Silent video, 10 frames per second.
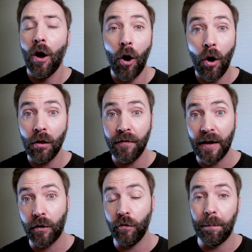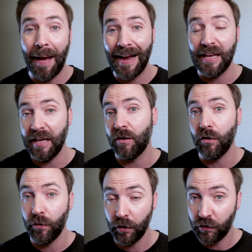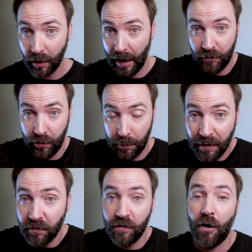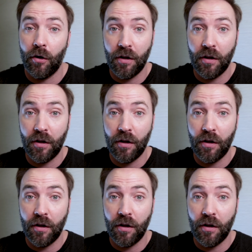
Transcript: All of that goes back into this, actually the business here.